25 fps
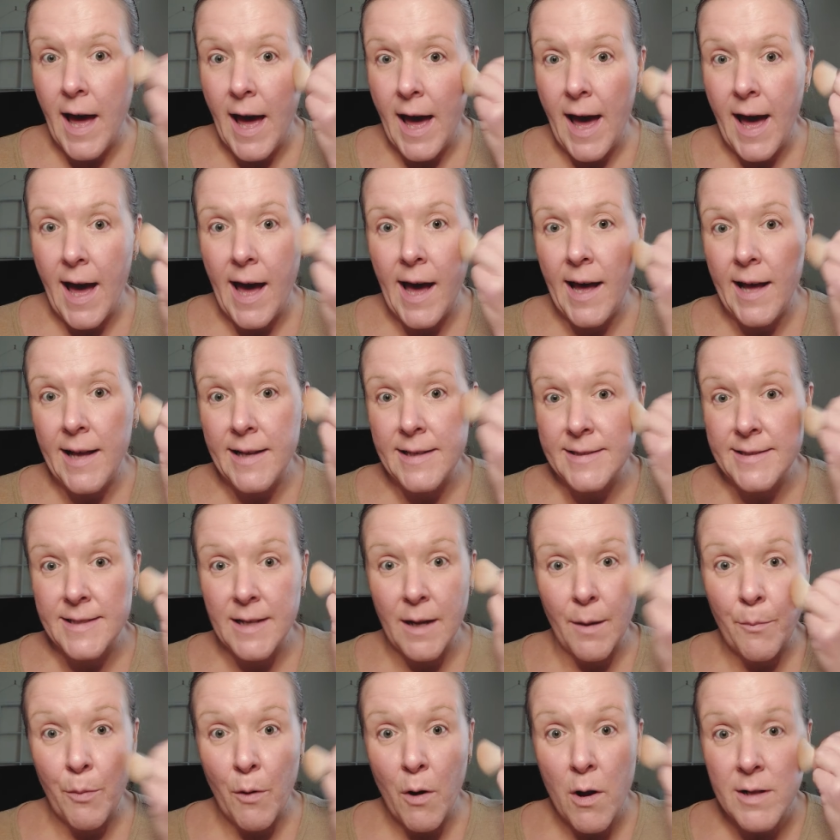as
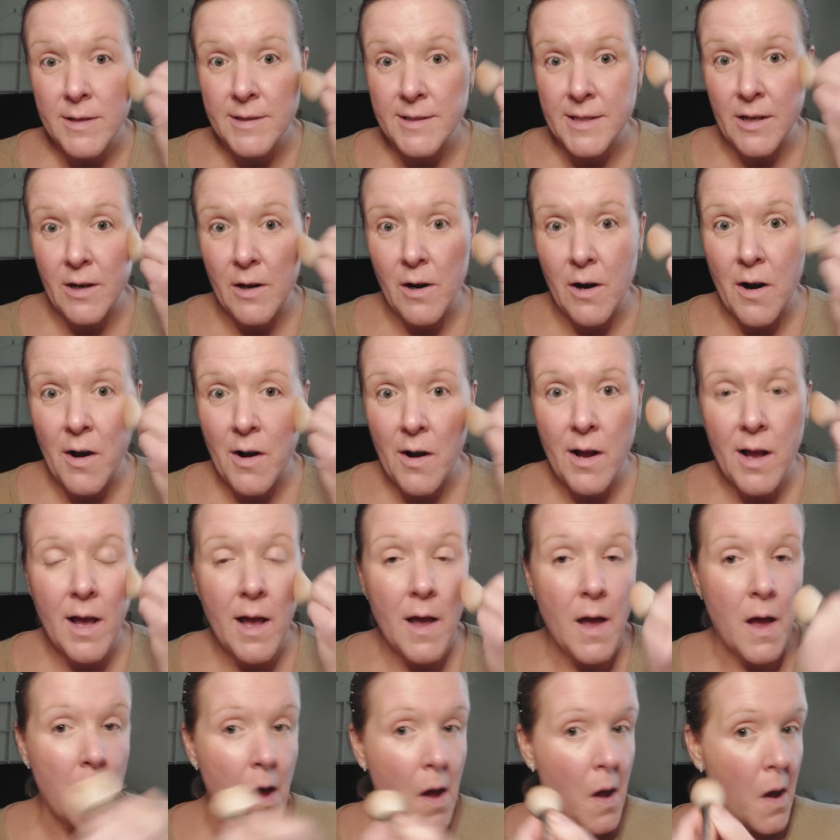a bronzer,
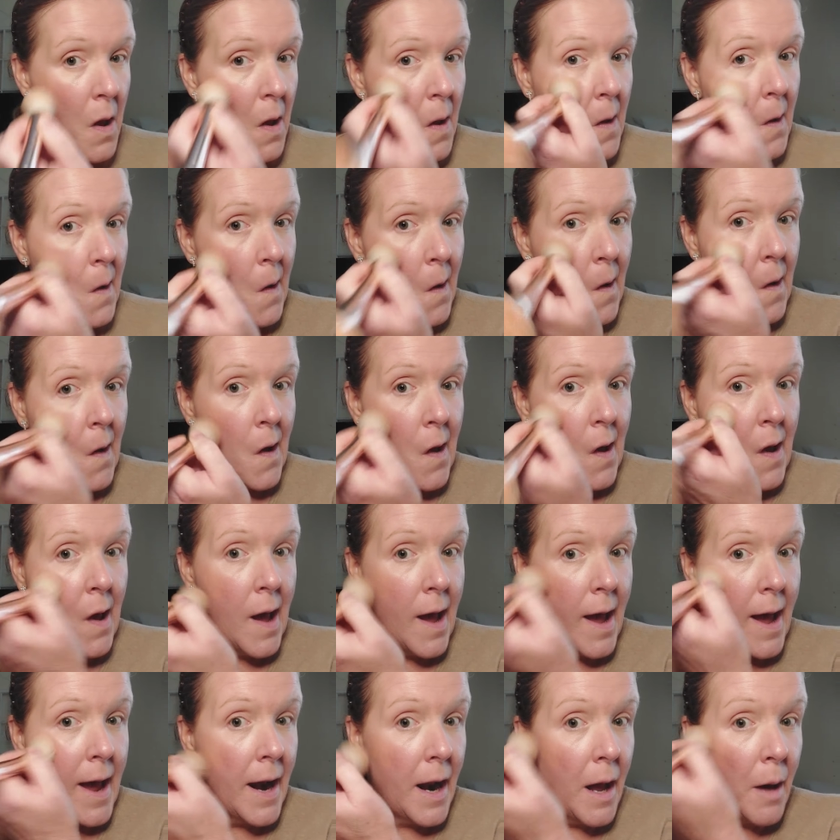
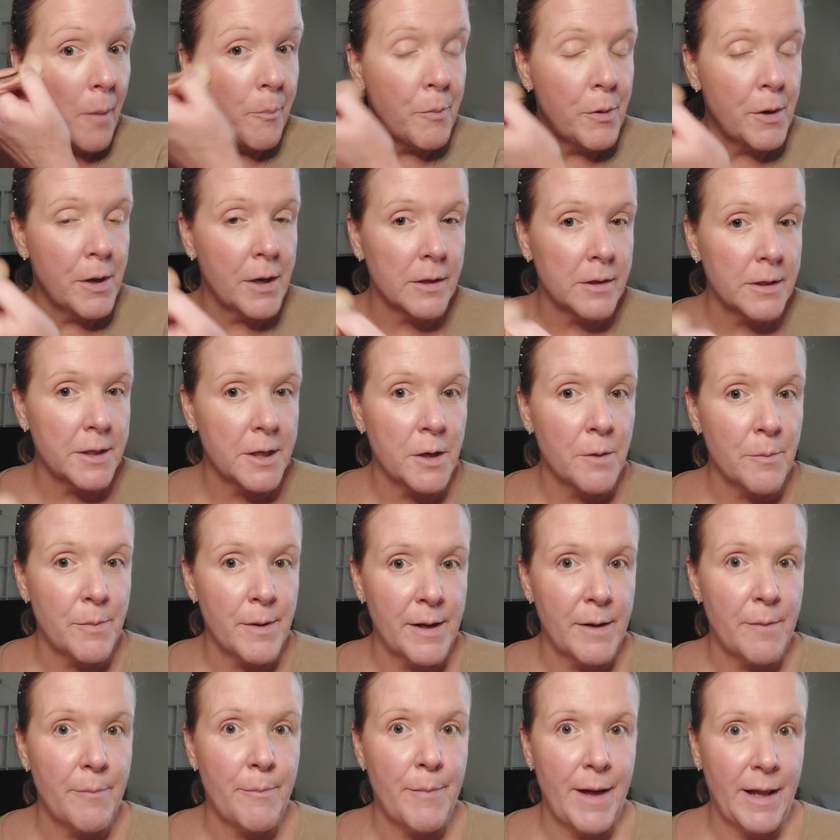and I'll put a little
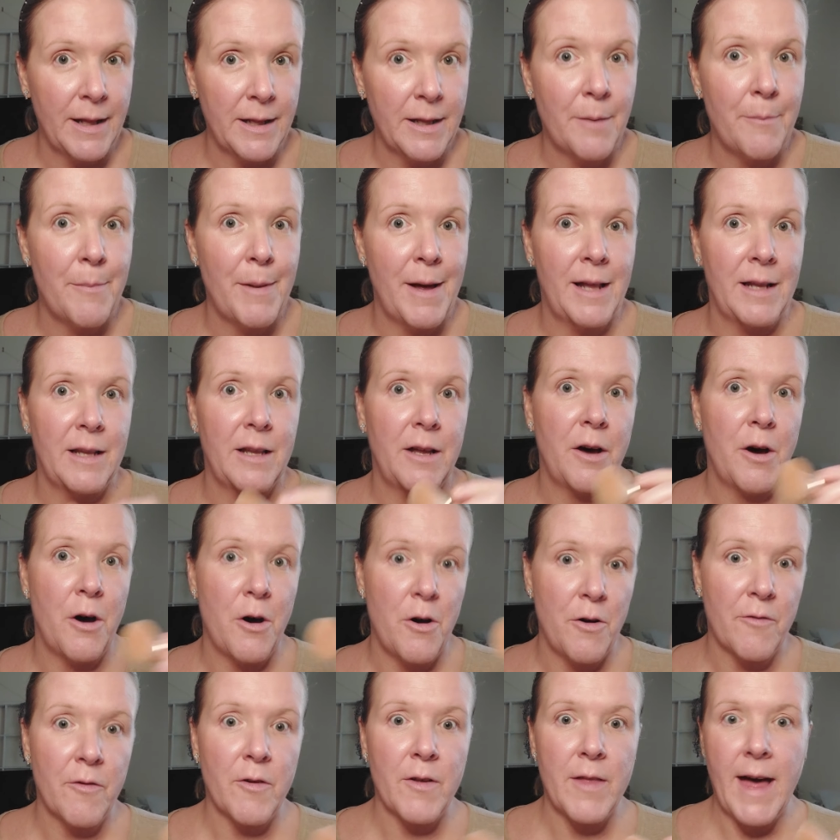bit of Bella Bella
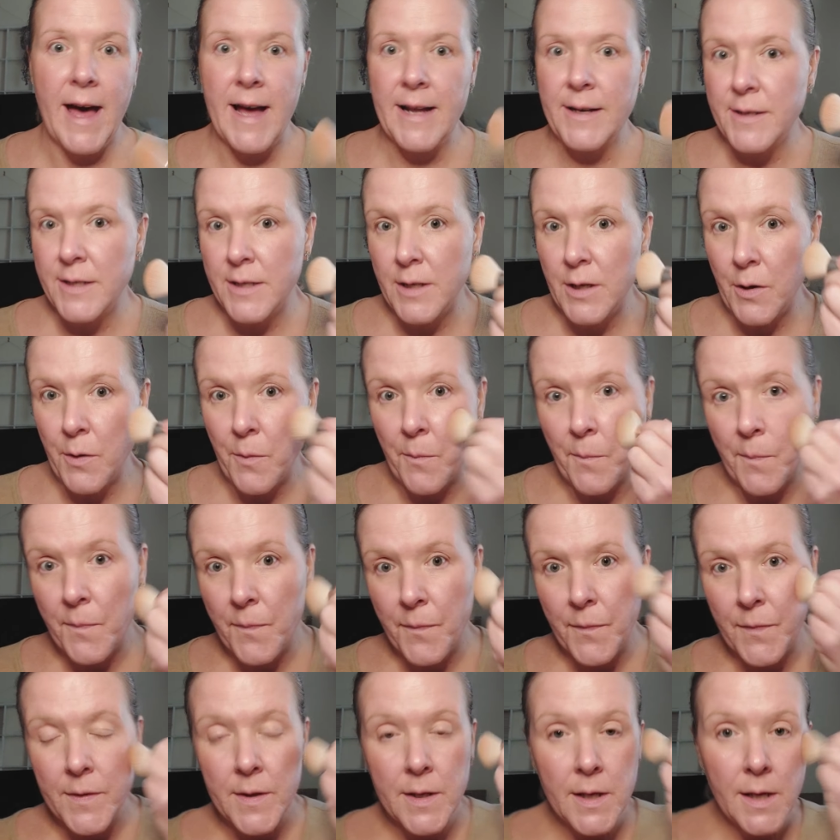over that too.
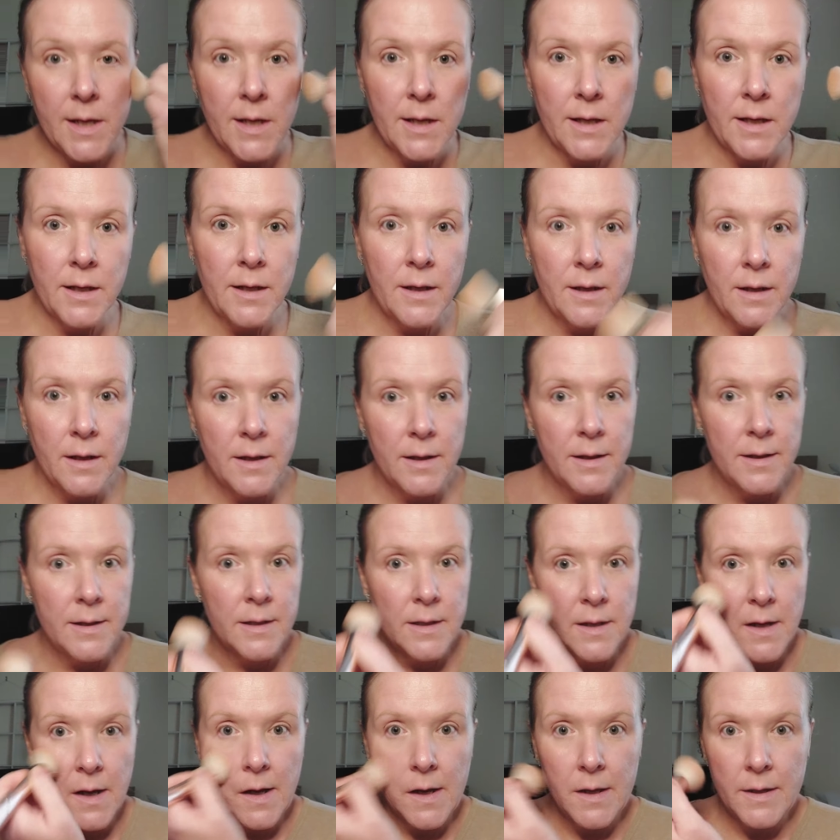
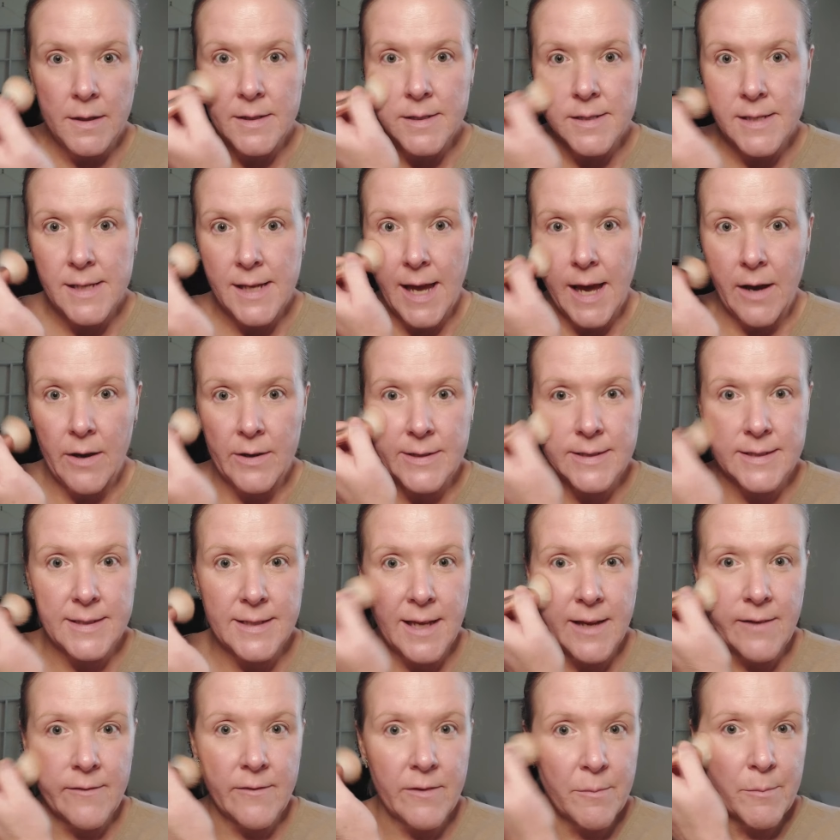You see how it's
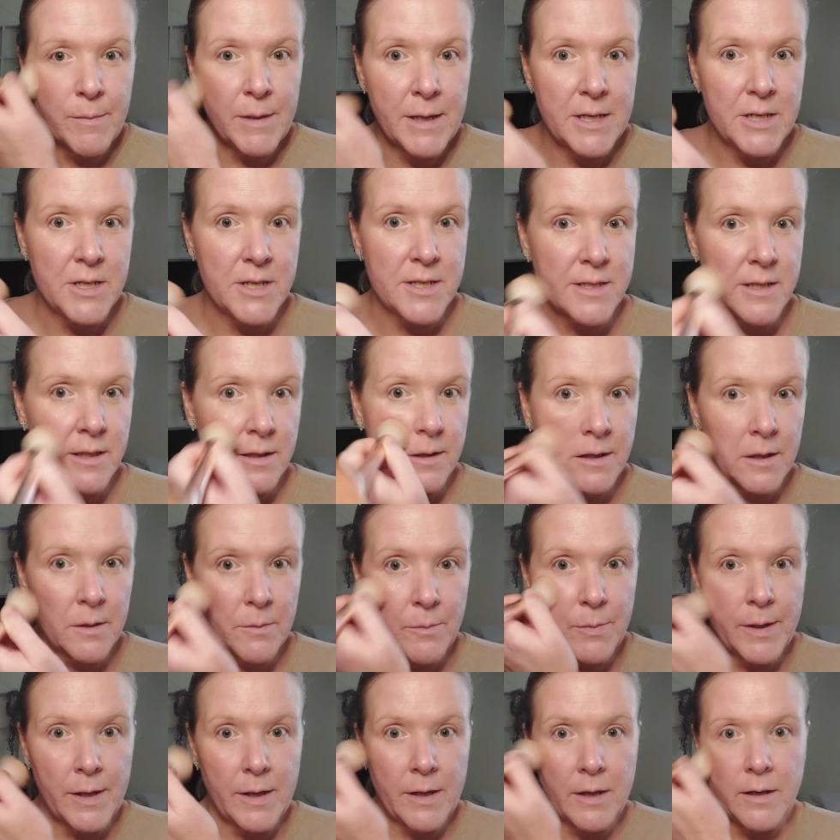giving me just a little
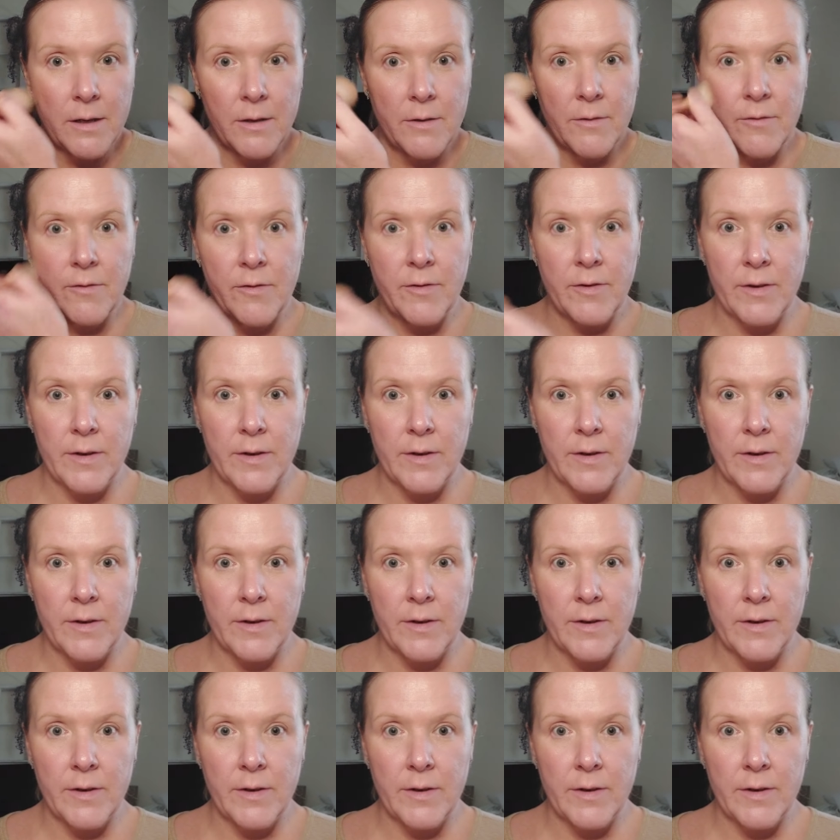bit of